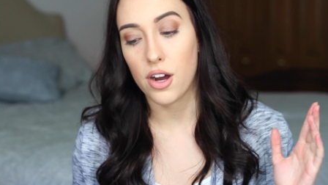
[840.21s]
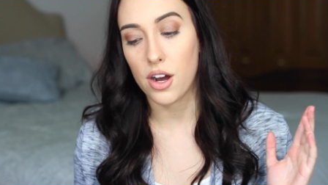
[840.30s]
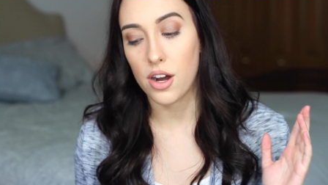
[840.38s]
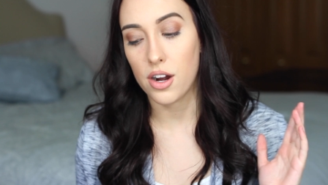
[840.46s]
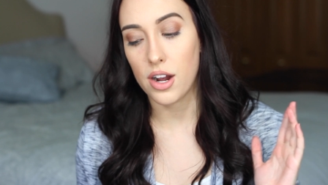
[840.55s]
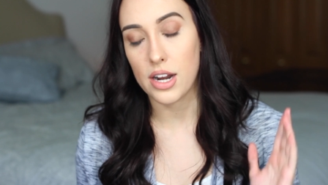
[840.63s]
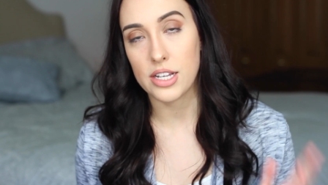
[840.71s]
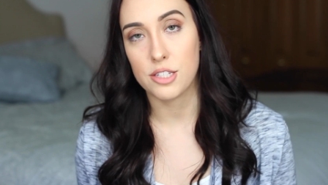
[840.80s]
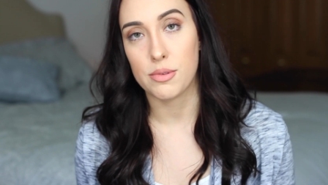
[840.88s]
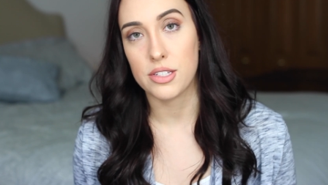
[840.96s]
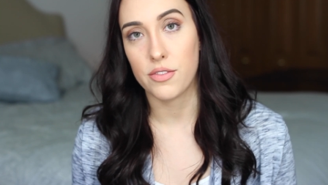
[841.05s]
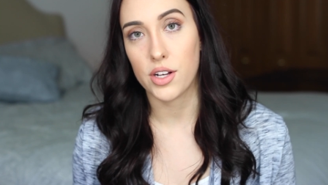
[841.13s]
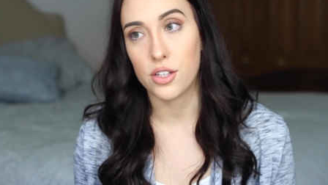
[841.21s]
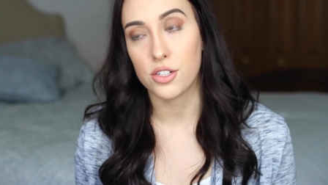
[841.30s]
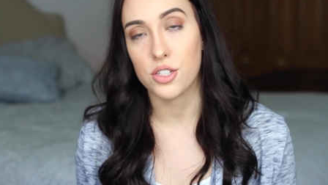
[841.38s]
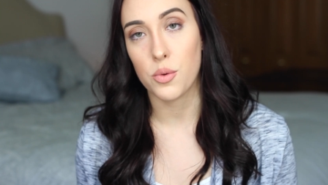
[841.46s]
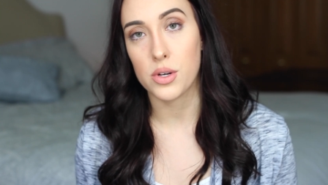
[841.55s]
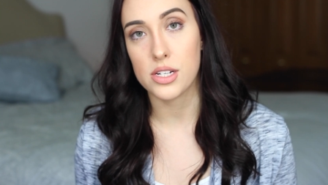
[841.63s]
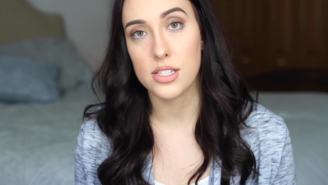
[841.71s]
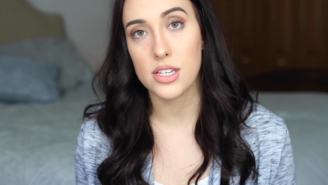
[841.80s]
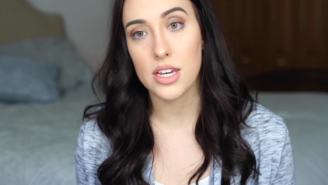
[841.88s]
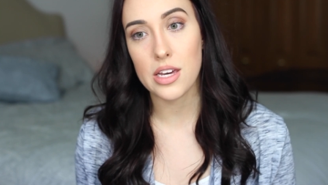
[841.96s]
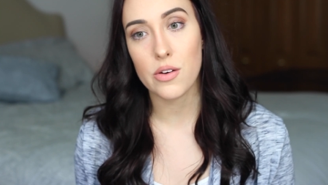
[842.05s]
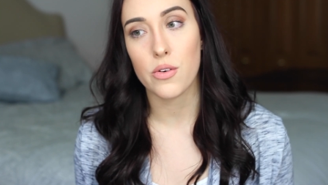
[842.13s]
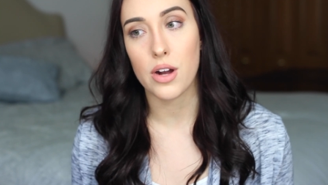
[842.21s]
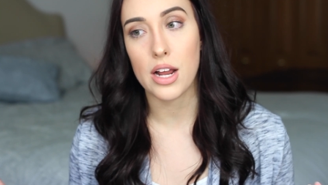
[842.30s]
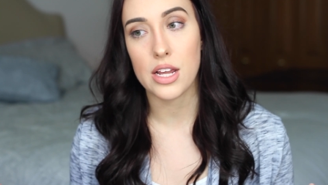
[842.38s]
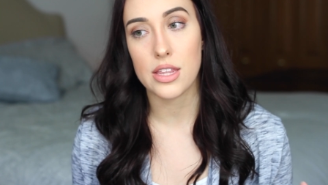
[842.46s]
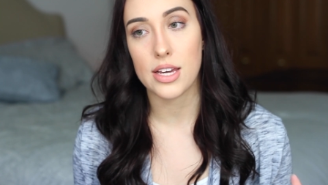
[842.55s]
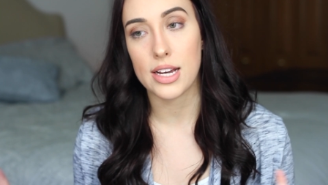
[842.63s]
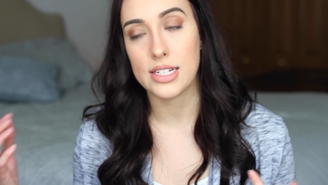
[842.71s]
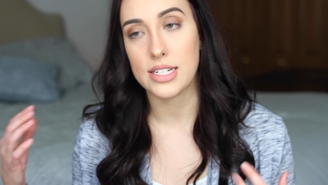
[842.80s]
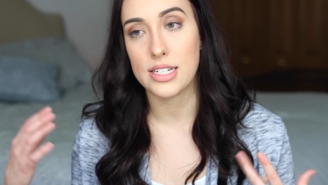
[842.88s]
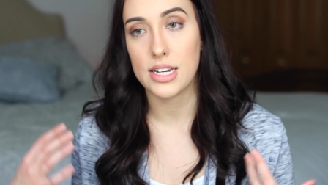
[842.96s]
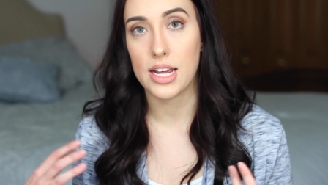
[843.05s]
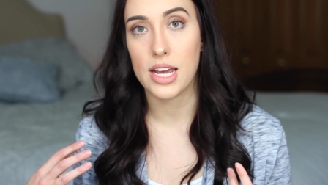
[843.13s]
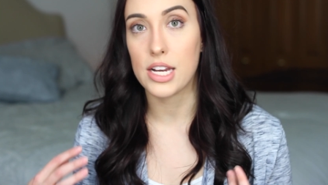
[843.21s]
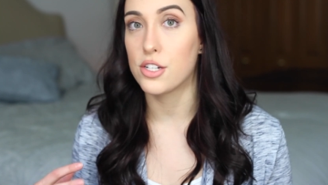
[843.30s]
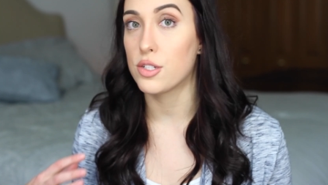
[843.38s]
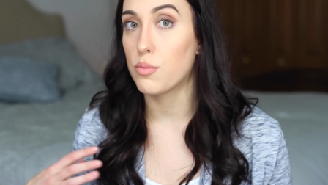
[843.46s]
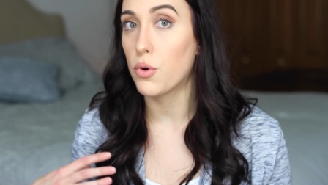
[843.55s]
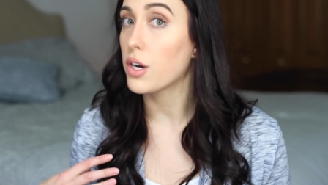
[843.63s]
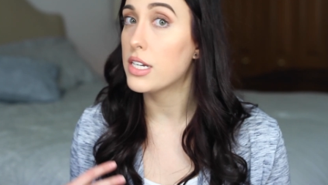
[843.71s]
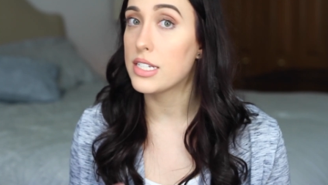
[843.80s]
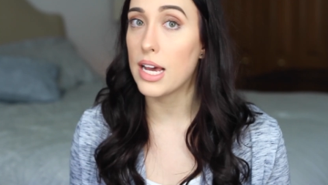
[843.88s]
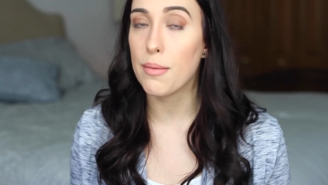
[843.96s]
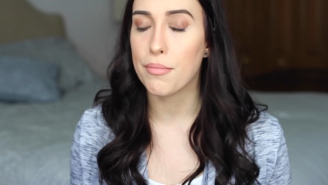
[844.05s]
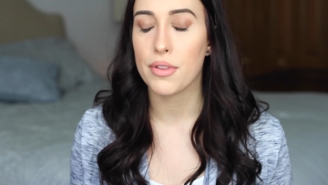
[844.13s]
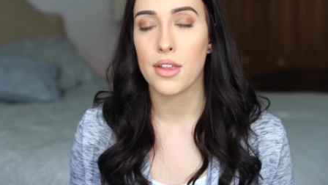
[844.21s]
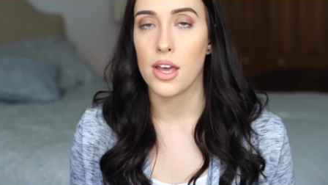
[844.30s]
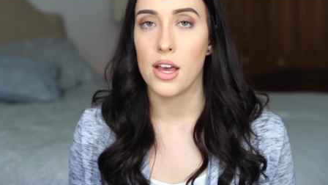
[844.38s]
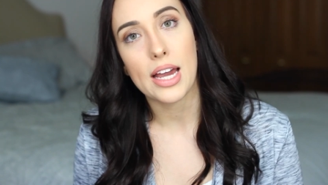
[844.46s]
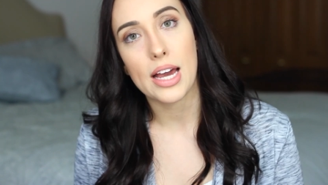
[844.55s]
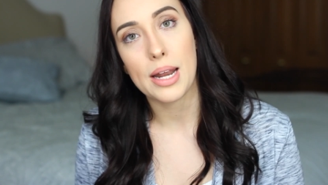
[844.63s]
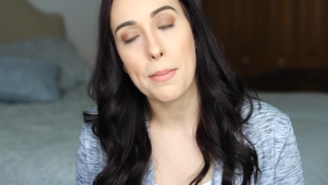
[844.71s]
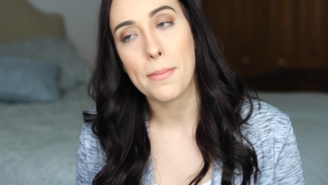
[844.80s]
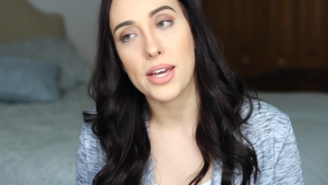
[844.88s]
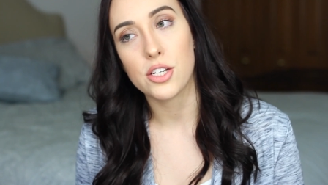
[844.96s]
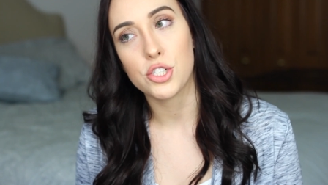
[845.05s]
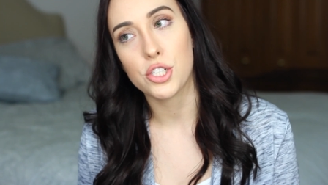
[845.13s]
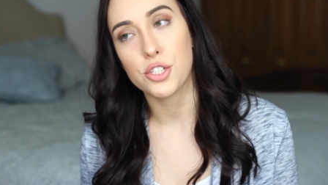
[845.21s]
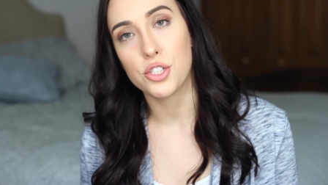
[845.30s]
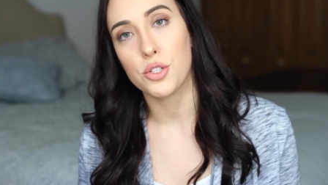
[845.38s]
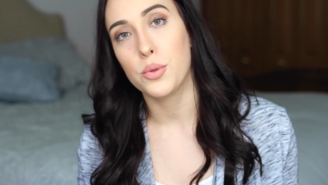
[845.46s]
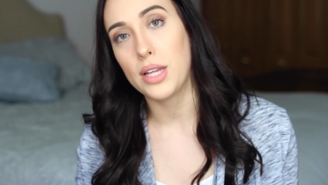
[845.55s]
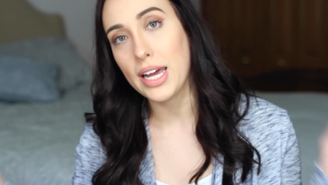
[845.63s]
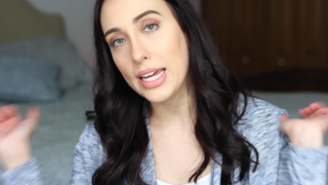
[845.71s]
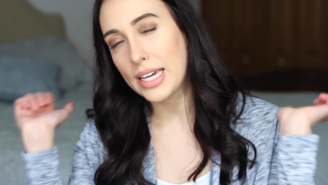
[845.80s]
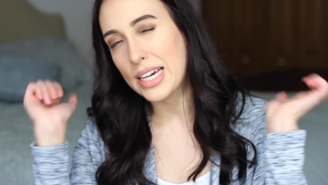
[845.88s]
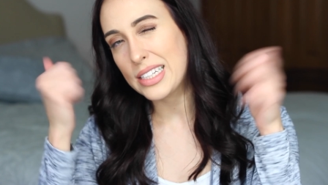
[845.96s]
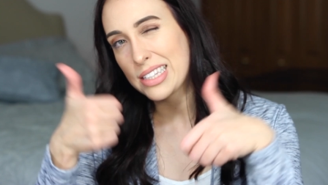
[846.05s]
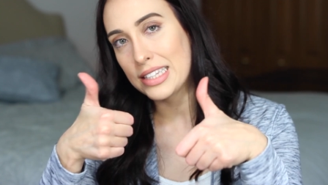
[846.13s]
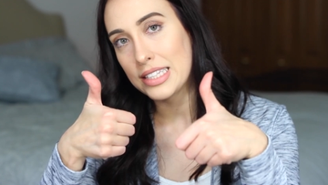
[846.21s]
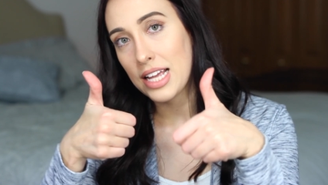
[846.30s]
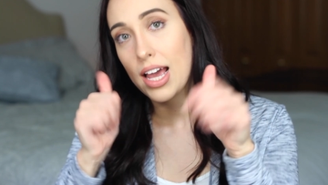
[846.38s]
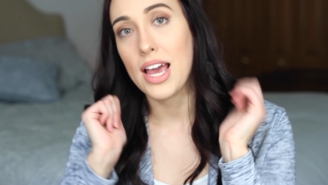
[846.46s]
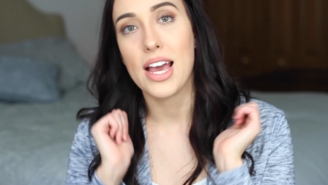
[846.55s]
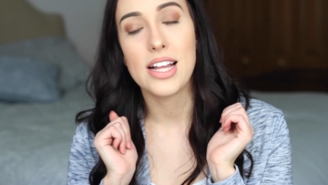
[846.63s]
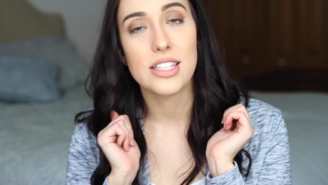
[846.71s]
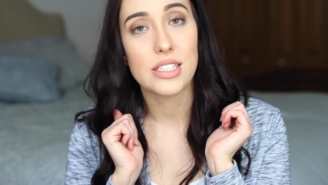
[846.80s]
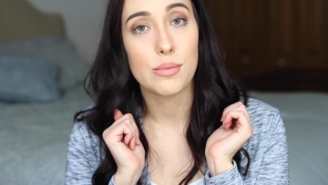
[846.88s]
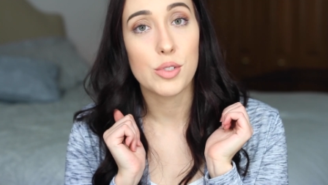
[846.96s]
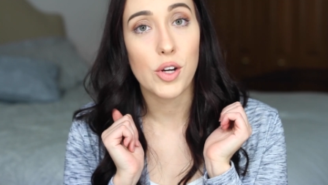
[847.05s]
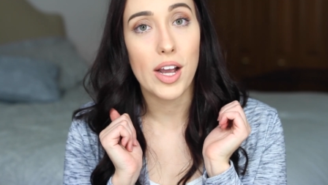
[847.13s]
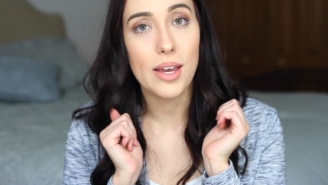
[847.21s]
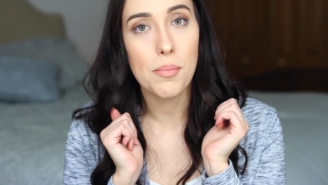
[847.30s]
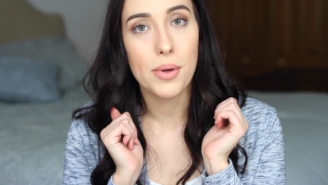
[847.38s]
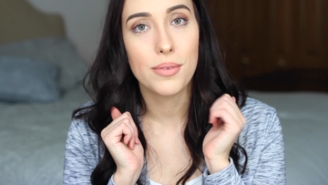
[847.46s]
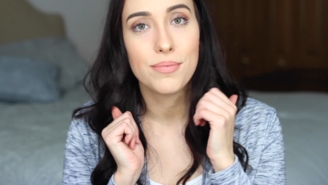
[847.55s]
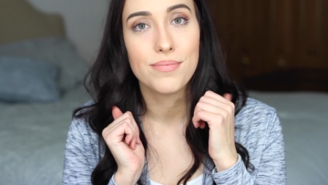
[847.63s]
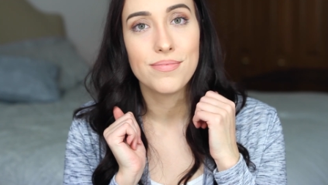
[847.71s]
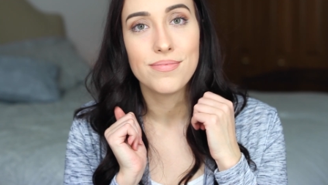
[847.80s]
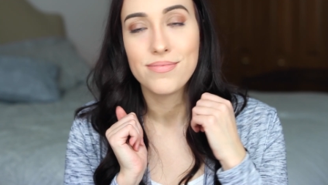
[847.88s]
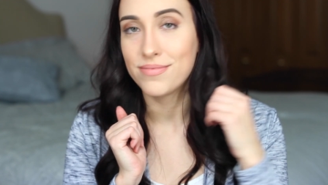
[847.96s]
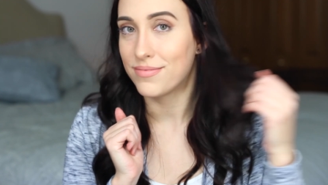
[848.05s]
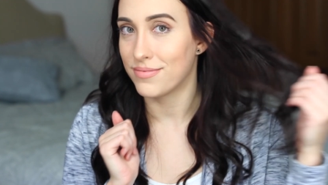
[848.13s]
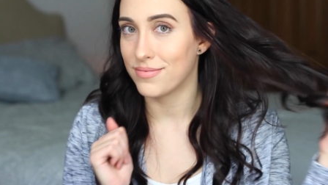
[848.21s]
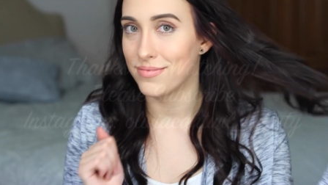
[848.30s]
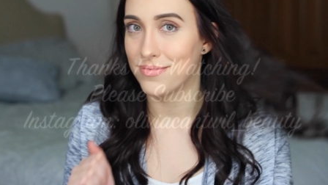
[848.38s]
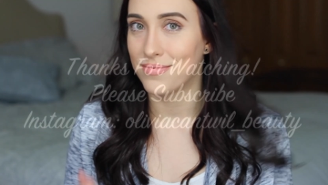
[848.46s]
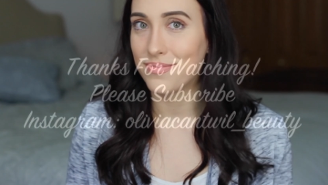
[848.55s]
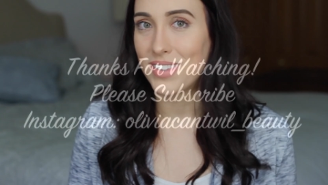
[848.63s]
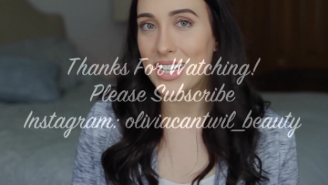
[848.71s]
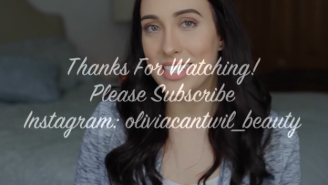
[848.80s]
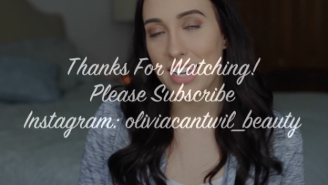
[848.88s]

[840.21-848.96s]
are any specific looks you want to see or anything I did today just more in depth. And make sure to like and subscribe. Thanks